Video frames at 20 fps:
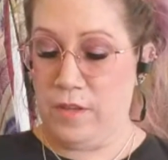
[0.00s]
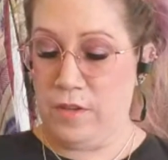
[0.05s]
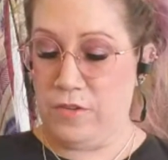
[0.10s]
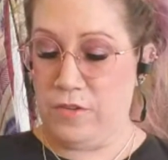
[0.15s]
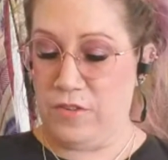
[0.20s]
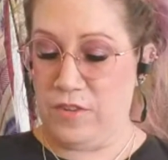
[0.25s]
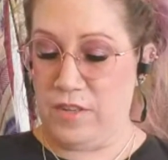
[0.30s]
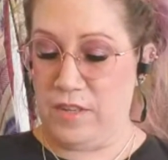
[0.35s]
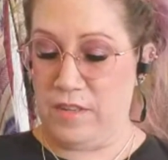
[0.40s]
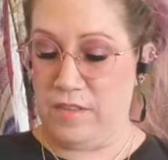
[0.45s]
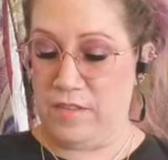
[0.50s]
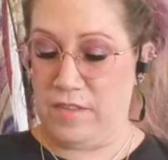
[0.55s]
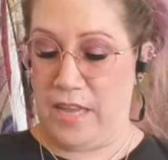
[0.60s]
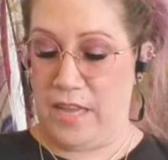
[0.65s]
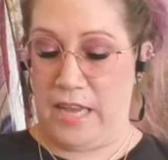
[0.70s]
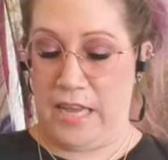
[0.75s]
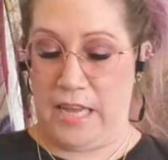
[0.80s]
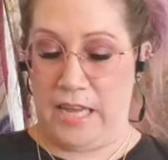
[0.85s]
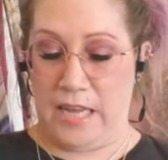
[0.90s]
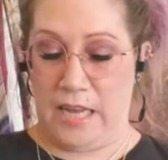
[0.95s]
She's
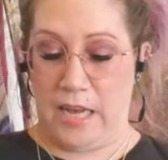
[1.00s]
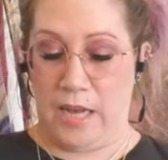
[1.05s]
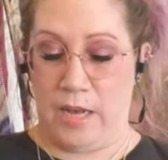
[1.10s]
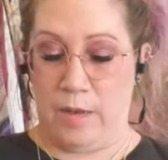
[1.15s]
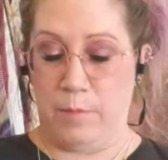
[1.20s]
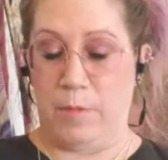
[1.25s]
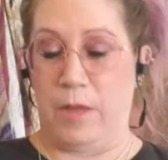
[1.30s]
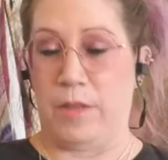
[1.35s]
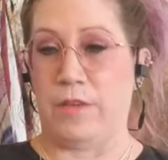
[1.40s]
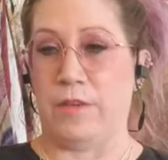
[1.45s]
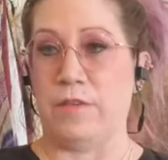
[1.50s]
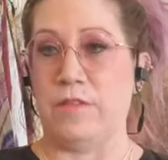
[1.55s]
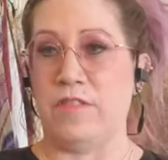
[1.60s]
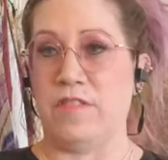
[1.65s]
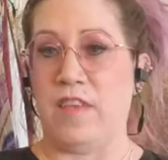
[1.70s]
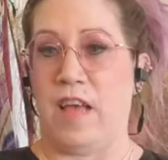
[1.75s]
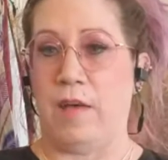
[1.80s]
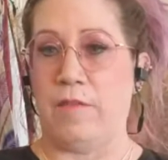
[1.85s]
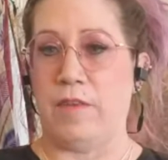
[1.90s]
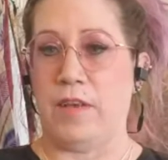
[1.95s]
a mother of
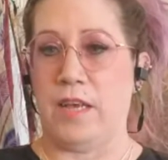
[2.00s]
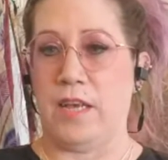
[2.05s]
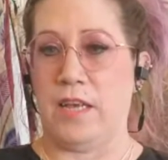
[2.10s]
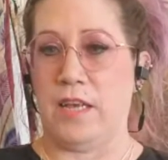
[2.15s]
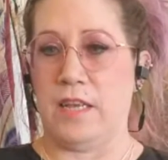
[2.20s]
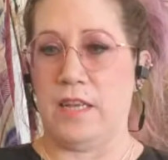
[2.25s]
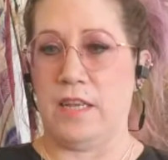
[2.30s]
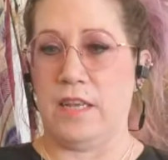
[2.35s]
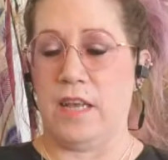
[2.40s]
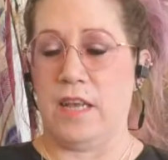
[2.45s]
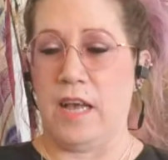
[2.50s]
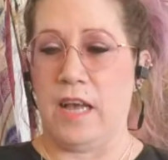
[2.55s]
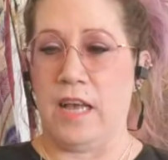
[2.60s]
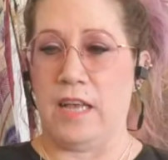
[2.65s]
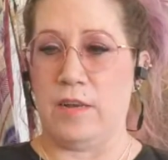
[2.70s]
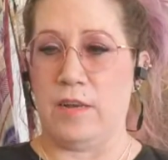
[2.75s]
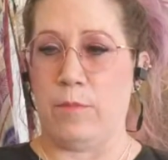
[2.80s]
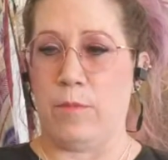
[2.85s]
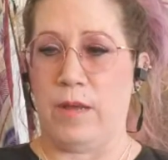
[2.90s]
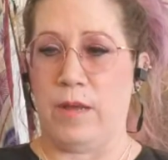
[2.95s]
seven
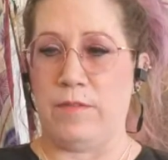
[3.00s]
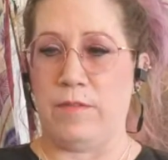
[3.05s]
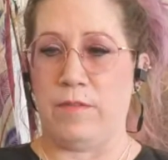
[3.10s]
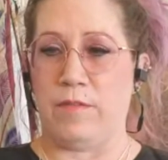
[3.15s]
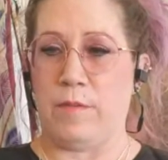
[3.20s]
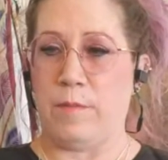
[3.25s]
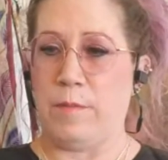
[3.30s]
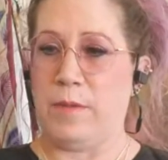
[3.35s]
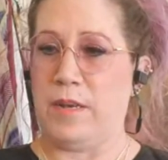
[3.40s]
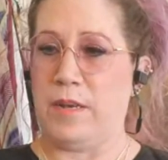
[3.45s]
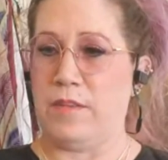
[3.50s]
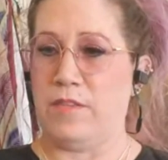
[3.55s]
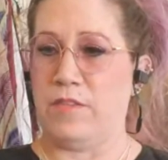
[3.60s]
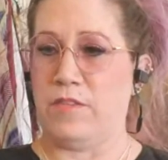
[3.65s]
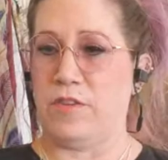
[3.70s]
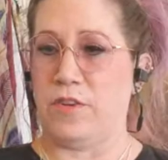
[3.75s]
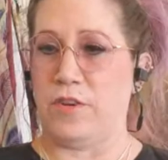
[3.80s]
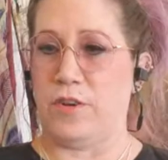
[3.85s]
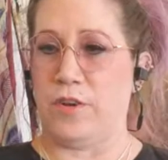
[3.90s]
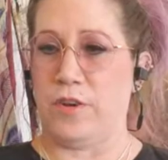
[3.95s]
and a wife of a
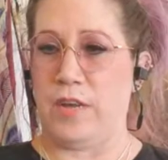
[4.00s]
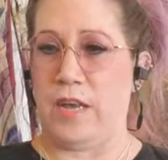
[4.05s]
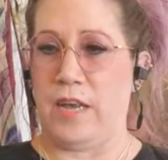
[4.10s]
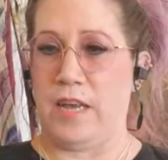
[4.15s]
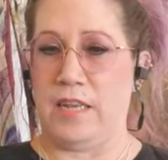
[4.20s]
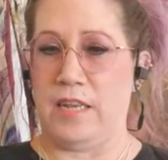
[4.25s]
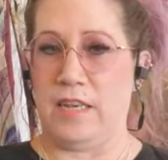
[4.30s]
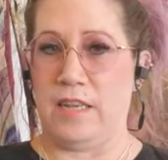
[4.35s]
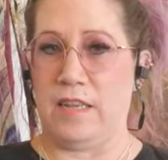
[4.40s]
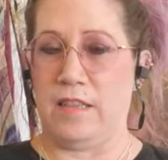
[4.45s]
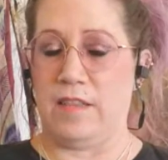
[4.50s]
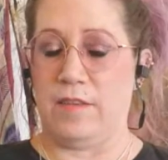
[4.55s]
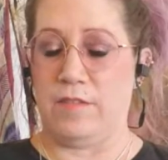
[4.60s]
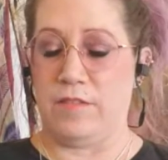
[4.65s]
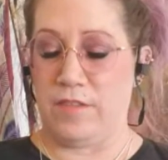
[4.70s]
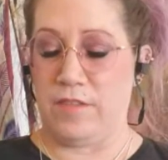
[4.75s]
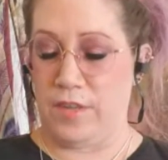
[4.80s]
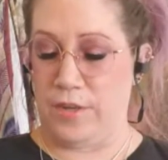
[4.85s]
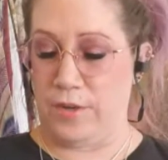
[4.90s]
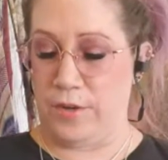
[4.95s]
minister, and it
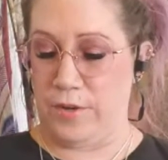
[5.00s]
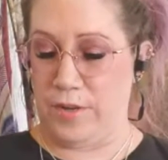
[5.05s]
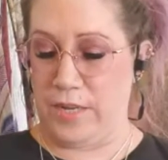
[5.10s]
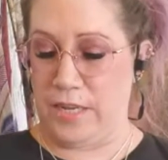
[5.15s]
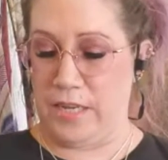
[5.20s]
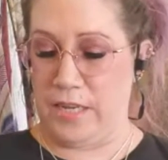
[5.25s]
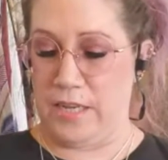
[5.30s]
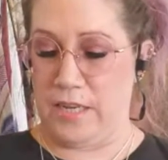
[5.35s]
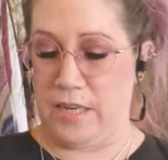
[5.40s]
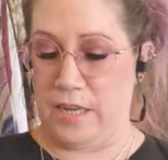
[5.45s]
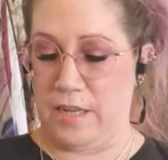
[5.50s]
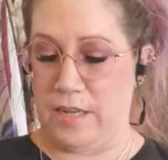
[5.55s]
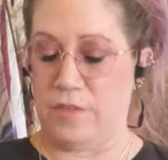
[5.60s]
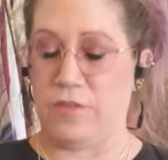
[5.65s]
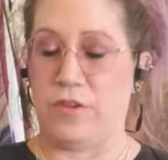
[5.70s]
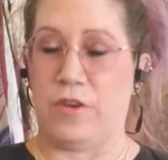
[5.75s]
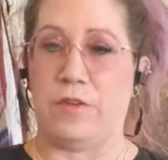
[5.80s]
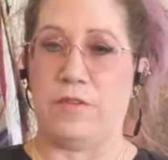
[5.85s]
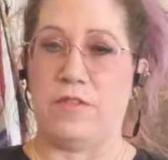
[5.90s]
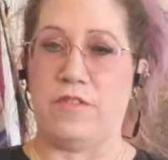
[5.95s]
lives here in
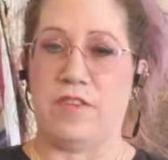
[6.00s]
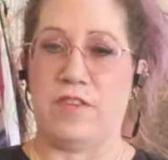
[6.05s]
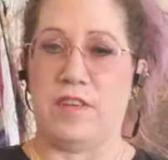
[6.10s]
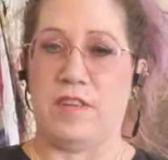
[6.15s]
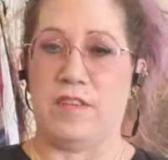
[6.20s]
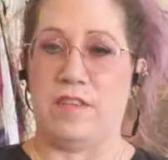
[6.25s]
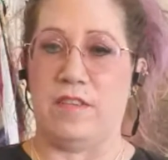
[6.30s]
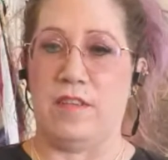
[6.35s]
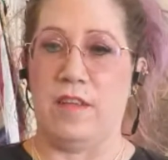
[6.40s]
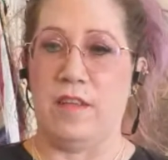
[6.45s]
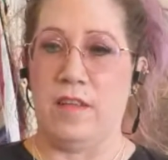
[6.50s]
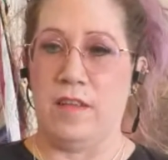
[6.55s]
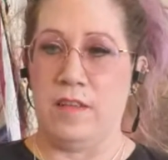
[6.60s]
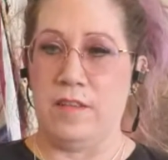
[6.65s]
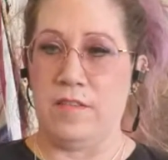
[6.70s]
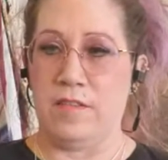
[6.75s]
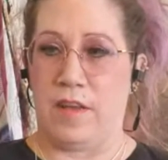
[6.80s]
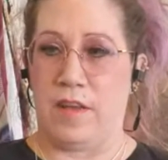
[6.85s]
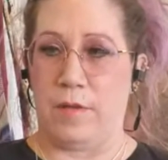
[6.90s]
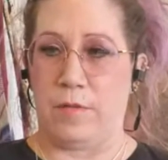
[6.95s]
Charleston,
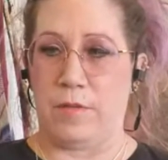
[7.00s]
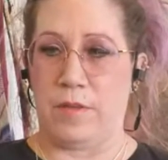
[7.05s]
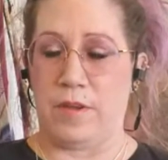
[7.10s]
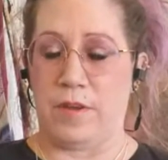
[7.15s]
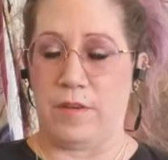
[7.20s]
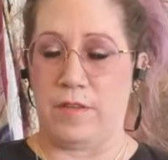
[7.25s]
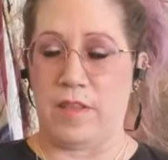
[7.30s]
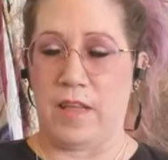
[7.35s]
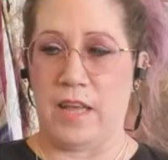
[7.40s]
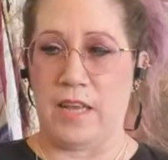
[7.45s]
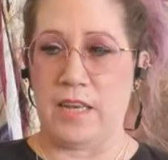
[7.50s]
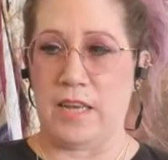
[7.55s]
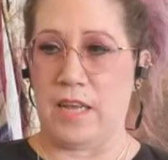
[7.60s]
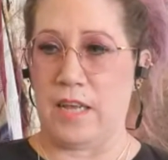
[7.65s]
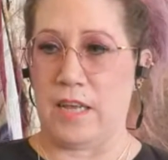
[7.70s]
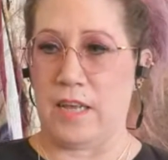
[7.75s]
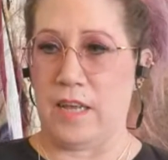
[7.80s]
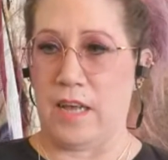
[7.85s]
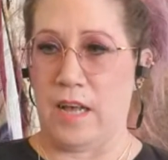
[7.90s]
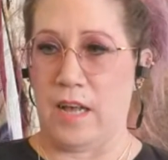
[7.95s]
South
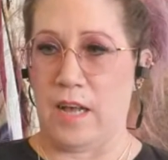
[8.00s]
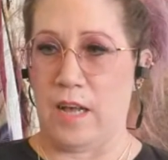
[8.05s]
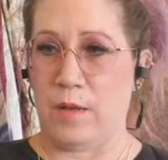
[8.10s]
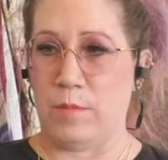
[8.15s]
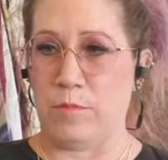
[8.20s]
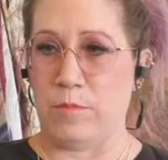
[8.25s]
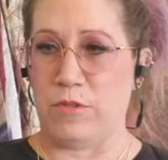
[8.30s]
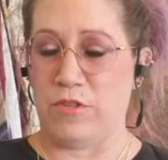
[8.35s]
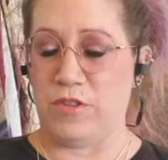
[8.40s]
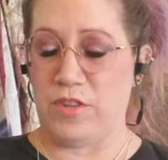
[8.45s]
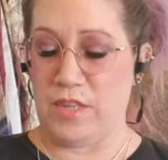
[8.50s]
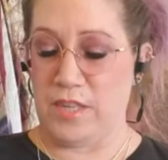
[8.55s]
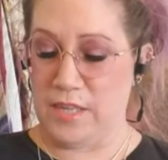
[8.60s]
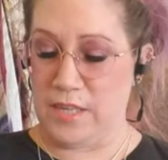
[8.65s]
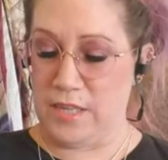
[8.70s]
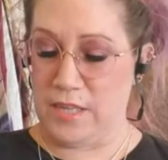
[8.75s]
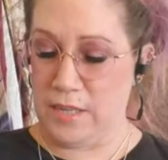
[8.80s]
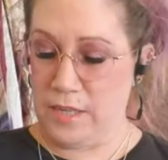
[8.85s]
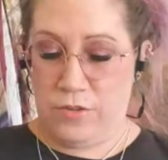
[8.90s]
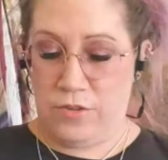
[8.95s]
Carolina.
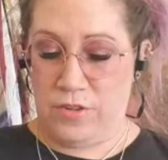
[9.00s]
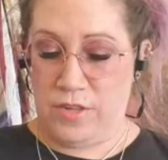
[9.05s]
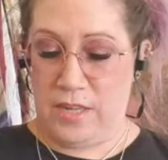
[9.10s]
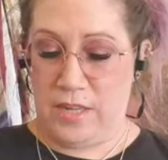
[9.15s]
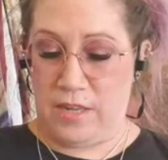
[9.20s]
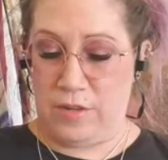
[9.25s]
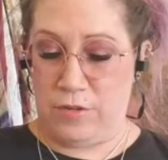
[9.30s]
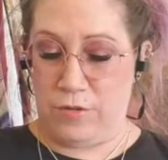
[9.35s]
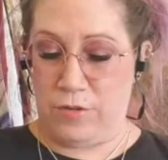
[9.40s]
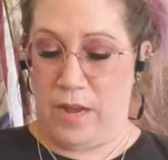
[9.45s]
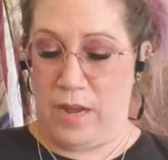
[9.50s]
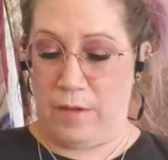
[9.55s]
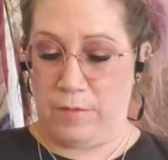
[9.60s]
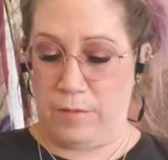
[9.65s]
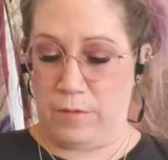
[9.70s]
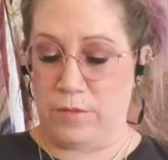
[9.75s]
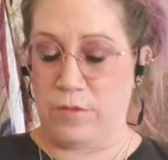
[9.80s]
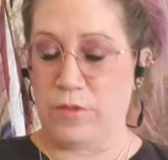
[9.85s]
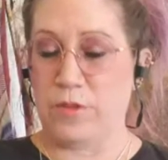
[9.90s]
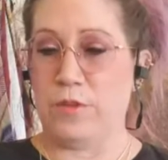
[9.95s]
She had
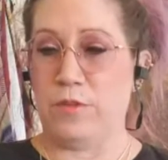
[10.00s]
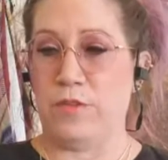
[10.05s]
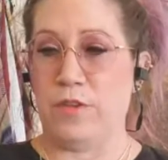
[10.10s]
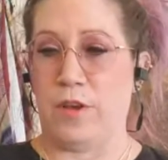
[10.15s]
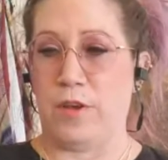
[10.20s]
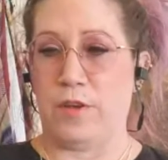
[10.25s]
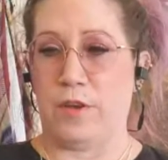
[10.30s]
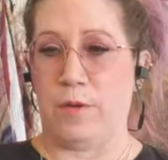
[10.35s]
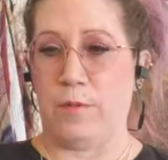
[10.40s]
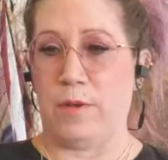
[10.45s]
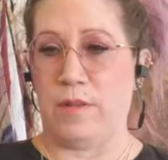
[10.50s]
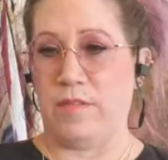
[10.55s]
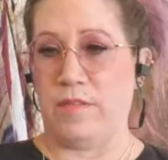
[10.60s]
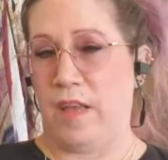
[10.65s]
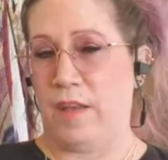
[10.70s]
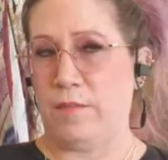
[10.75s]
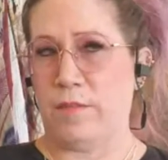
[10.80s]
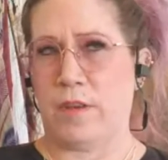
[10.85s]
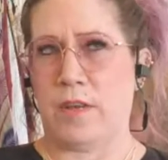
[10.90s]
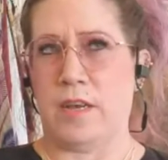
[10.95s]
traveled to Togo, West
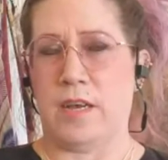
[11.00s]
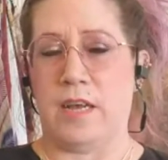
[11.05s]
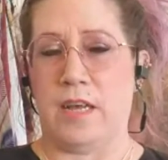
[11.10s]
Africa.